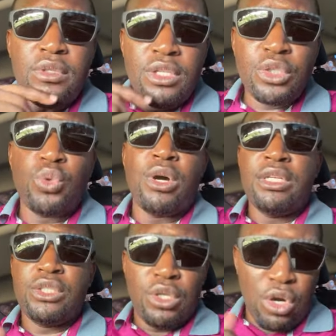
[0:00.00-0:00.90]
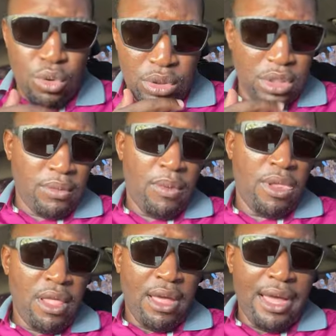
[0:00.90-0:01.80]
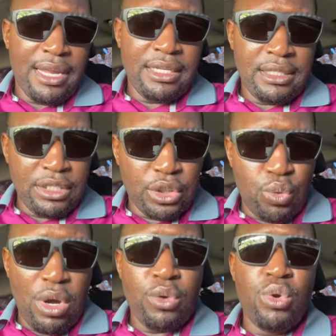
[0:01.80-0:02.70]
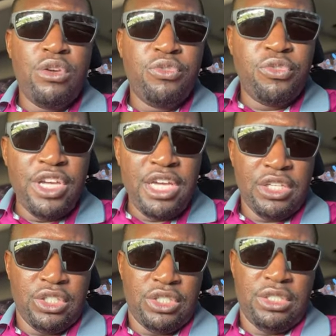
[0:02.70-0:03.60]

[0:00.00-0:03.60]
The squad is out. And this squad will face